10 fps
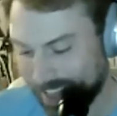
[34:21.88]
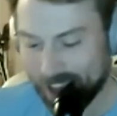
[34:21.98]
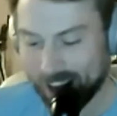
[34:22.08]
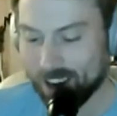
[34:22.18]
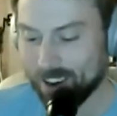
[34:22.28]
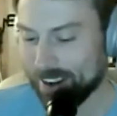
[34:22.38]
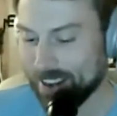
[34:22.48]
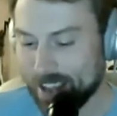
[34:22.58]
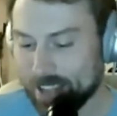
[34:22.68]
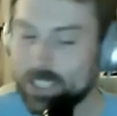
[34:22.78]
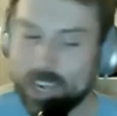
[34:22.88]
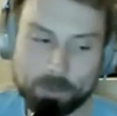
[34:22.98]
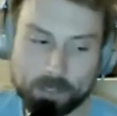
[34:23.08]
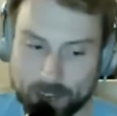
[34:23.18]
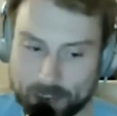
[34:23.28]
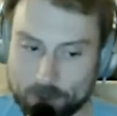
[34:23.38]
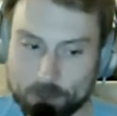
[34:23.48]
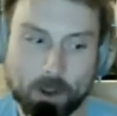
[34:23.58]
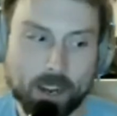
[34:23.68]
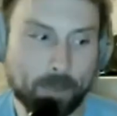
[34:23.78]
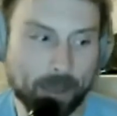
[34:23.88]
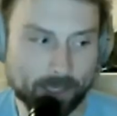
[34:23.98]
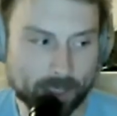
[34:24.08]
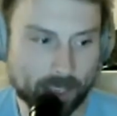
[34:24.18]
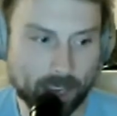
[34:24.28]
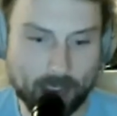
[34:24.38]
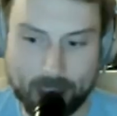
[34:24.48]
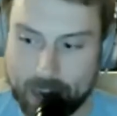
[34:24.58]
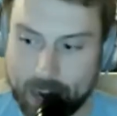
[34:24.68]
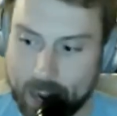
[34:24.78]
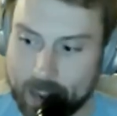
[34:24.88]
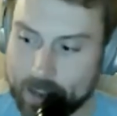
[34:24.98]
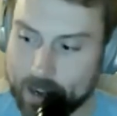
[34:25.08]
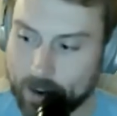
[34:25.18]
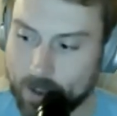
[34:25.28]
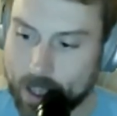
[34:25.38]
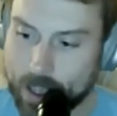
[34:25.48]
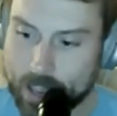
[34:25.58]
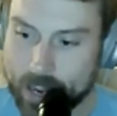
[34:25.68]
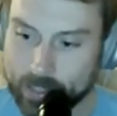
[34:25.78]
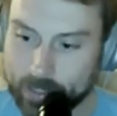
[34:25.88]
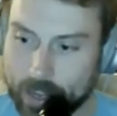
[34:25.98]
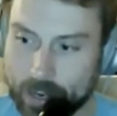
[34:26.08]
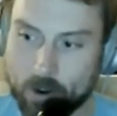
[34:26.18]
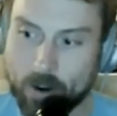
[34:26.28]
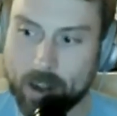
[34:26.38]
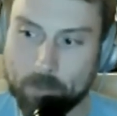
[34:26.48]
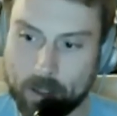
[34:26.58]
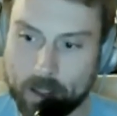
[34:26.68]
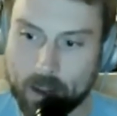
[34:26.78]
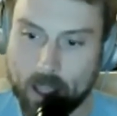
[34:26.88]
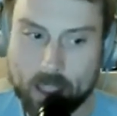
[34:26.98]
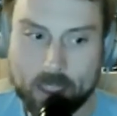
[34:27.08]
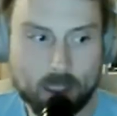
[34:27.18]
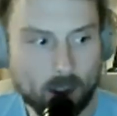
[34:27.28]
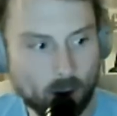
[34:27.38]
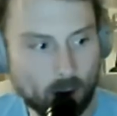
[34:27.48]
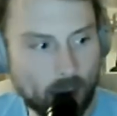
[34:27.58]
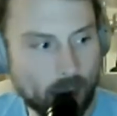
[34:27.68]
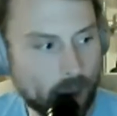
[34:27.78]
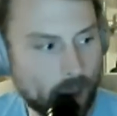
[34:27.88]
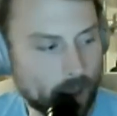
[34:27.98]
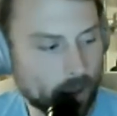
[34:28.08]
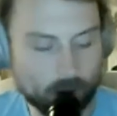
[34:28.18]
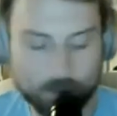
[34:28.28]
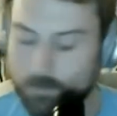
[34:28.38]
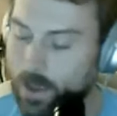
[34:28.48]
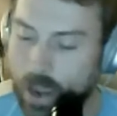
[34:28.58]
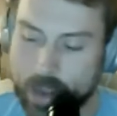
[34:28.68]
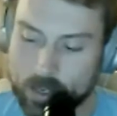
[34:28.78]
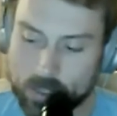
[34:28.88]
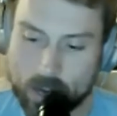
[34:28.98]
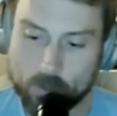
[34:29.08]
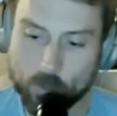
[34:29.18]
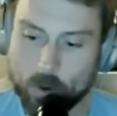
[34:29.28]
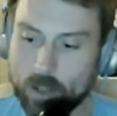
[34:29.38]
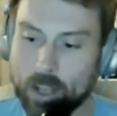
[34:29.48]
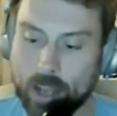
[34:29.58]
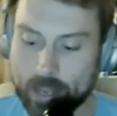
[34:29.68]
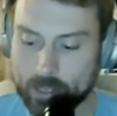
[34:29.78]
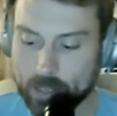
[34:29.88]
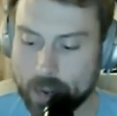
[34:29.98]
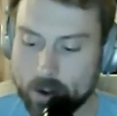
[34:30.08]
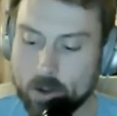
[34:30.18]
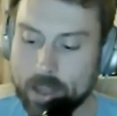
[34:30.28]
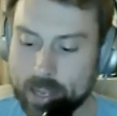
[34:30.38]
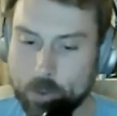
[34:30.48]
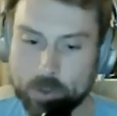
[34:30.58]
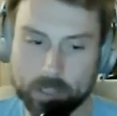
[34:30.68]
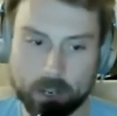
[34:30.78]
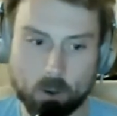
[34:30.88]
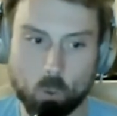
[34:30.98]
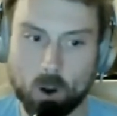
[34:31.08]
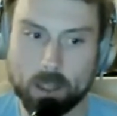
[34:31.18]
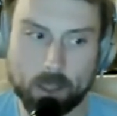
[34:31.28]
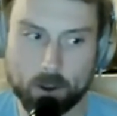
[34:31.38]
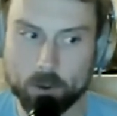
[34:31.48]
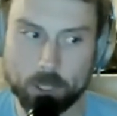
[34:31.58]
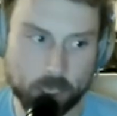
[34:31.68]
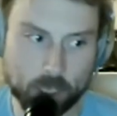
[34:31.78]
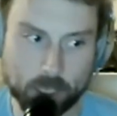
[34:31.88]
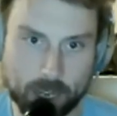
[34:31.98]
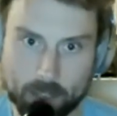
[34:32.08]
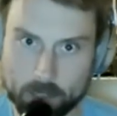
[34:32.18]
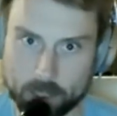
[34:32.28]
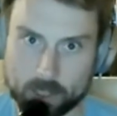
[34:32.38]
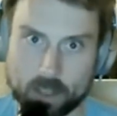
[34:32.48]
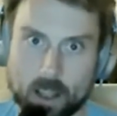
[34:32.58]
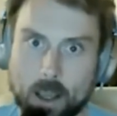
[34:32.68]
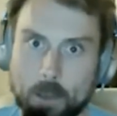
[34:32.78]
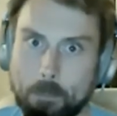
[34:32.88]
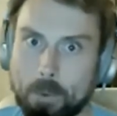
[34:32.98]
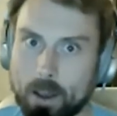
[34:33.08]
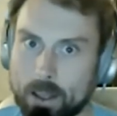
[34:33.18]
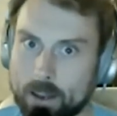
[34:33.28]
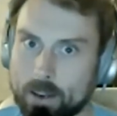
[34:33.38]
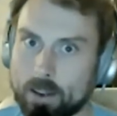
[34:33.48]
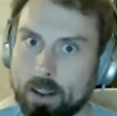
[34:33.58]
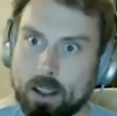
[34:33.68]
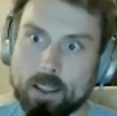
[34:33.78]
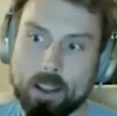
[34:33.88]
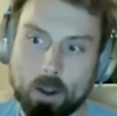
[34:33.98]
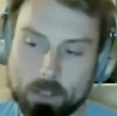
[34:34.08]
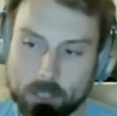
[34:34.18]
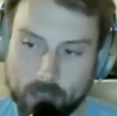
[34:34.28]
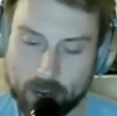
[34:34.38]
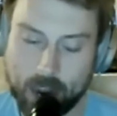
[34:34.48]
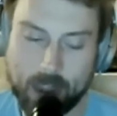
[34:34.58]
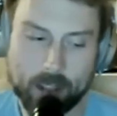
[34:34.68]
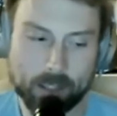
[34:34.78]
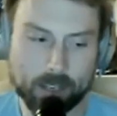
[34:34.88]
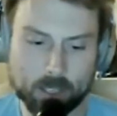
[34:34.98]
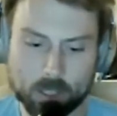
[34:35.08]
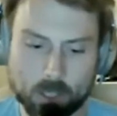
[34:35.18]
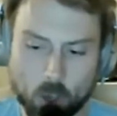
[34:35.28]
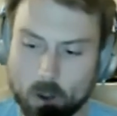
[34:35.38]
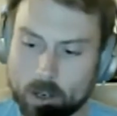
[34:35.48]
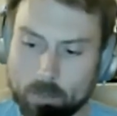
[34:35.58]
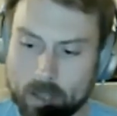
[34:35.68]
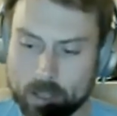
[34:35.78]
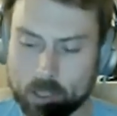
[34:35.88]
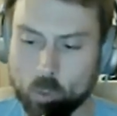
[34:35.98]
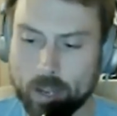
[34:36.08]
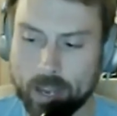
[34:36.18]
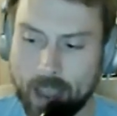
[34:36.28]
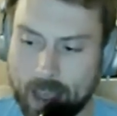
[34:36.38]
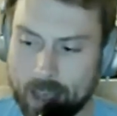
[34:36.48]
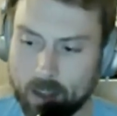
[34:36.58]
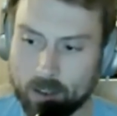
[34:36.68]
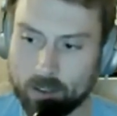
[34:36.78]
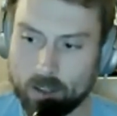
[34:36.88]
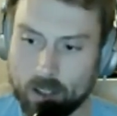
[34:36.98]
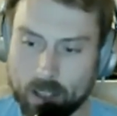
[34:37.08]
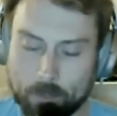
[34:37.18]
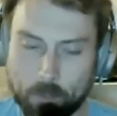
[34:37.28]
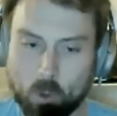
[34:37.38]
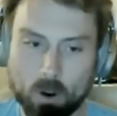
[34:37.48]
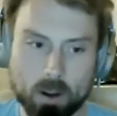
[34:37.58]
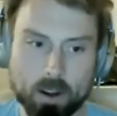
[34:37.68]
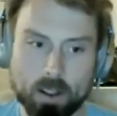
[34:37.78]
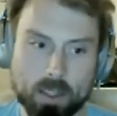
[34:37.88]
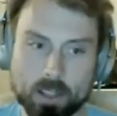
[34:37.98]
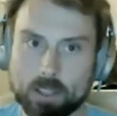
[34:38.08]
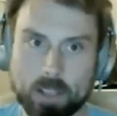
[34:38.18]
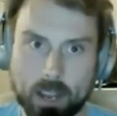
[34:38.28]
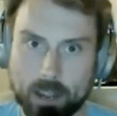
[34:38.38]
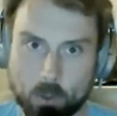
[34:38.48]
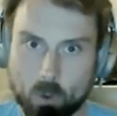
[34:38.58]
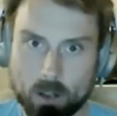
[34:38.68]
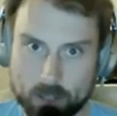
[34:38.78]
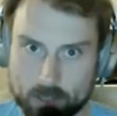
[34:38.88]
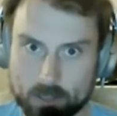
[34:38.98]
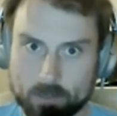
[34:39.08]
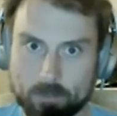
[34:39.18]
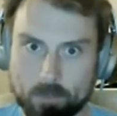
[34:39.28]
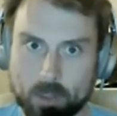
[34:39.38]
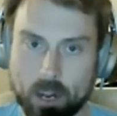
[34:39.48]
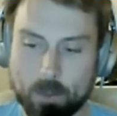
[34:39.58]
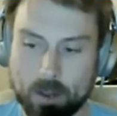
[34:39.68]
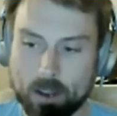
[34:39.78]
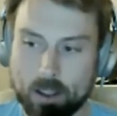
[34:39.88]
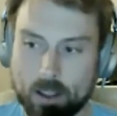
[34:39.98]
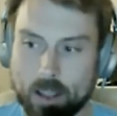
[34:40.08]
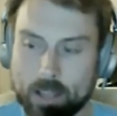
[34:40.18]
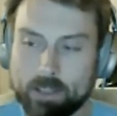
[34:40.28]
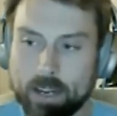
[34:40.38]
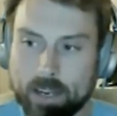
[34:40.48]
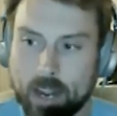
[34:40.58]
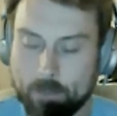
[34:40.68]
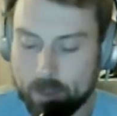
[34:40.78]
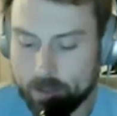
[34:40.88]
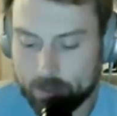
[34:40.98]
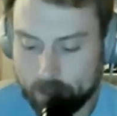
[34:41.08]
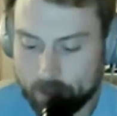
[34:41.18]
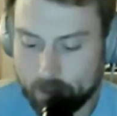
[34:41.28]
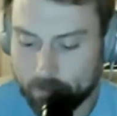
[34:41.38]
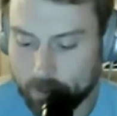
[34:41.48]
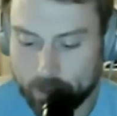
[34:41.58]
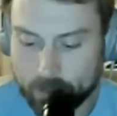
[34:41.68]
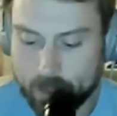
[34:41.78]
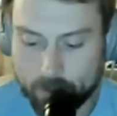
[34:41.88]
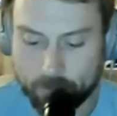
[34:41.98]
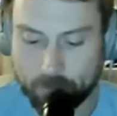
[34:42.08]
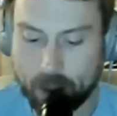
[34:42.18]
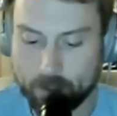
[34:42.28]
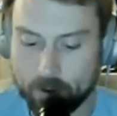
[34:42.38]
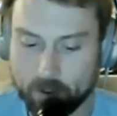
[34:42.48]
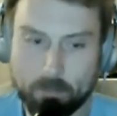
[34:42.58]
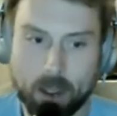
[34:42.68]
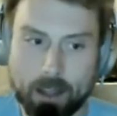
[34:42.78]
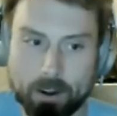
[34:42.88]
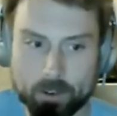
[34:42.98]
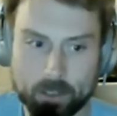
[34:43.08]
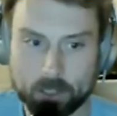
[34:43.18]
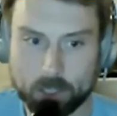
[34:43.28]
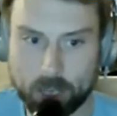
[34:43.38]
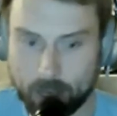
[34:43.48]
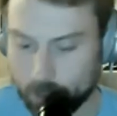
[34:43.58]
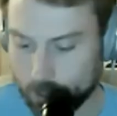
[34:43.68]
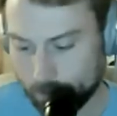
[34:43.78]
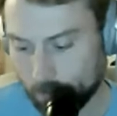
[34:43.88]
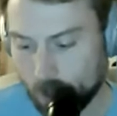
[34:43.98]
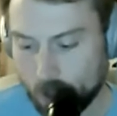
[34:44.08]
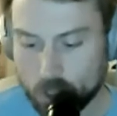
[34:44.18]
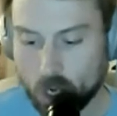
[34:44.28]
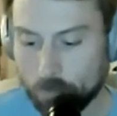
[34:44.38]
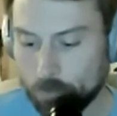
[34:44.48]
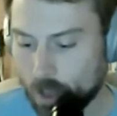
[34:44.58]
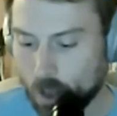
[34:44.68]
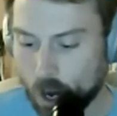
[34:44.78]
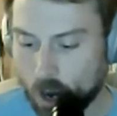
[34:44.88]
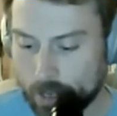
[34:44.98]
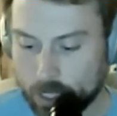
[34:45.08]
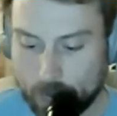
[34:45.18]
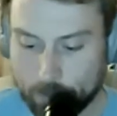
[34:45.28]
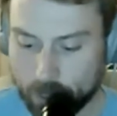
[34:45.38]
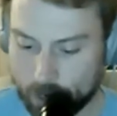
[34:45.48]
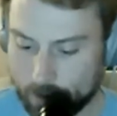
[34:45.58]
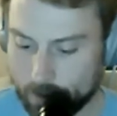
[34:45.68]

All right, James Hutton. I was reading about this guy, and he gets a lot of credit, but I just didn't realize. I knew that he was like one of the OG geologists, but it kind of like just dawned on me this week how important this guy was. I mean, his nickname is like I said, the father of modern geology. So, all right, James Hutton.